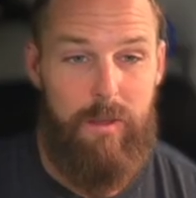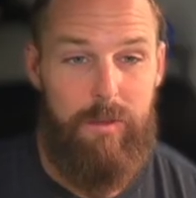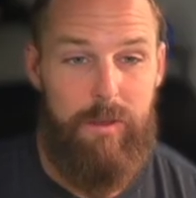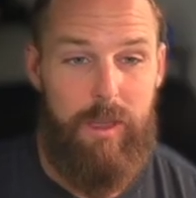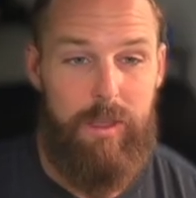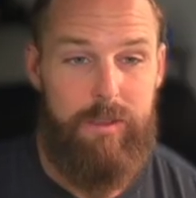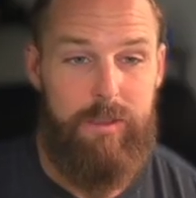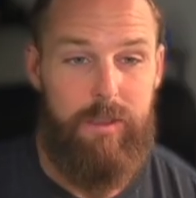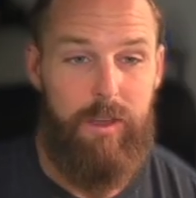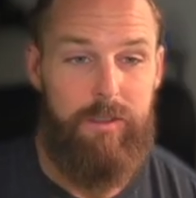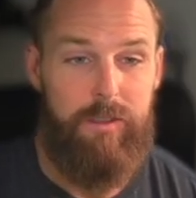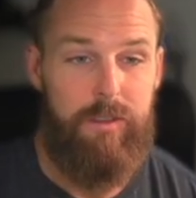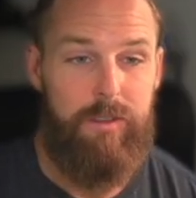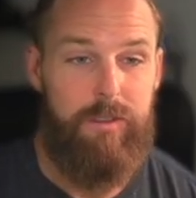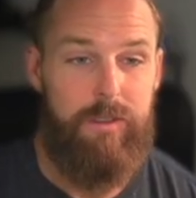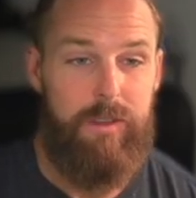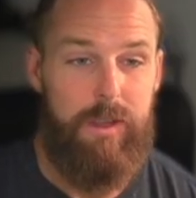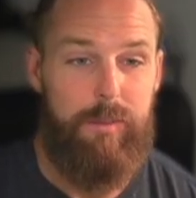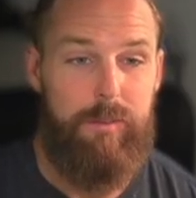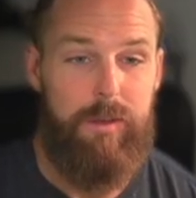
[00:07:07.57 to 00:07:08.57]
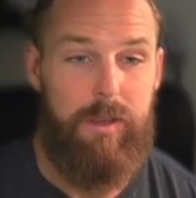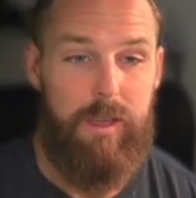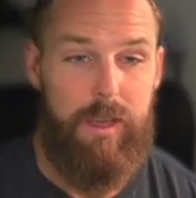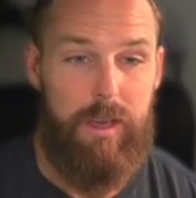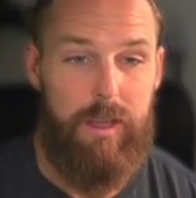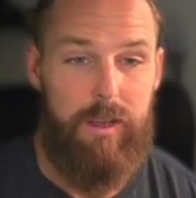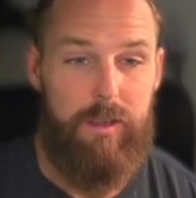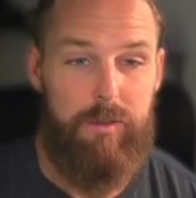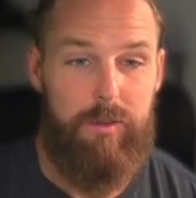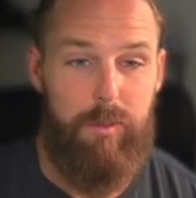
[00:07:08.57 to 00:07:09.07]
it doesn't seem to
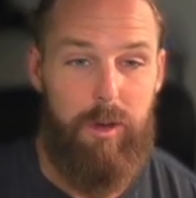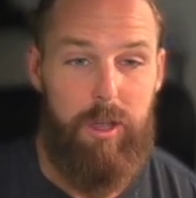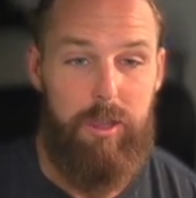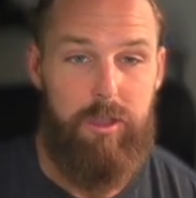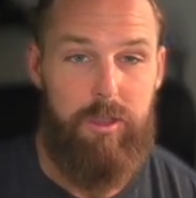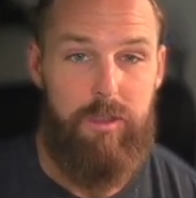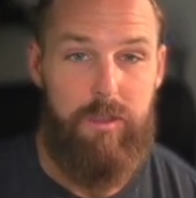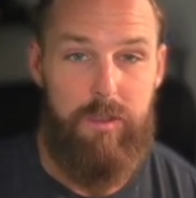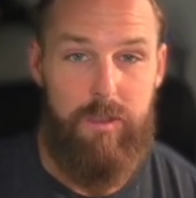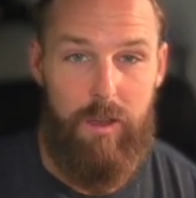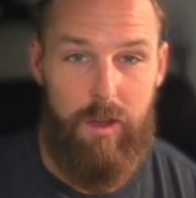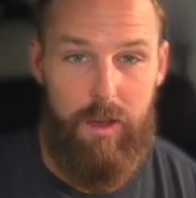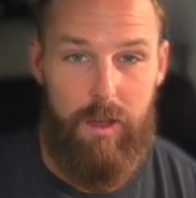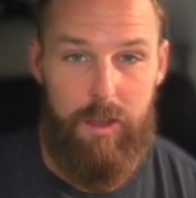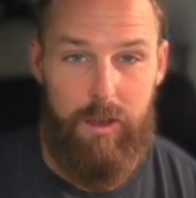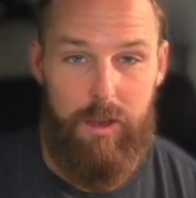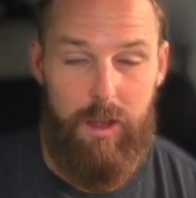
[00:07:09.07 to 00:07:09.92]
get as much done.